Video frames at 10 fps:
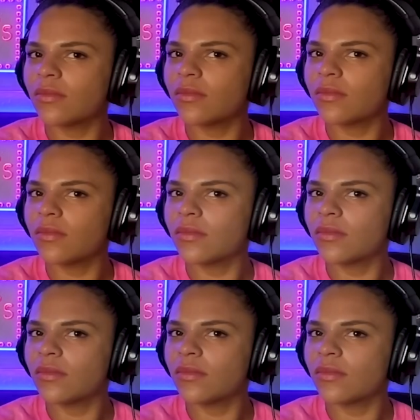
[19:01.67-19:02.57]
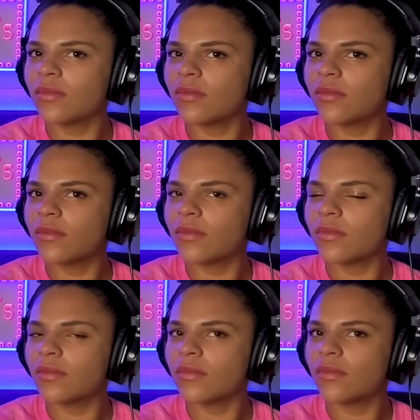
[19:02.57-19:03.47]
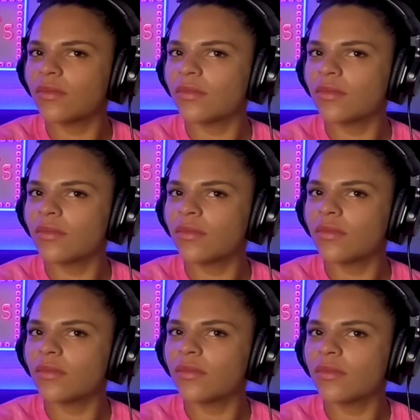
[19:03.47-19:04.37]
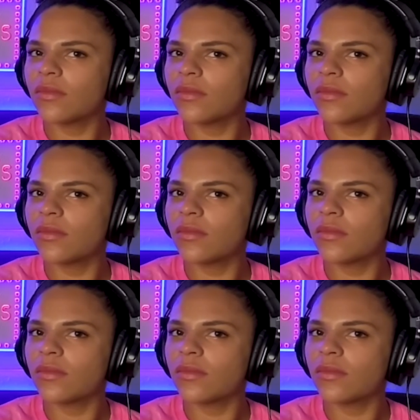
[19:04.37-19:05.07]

[no speech]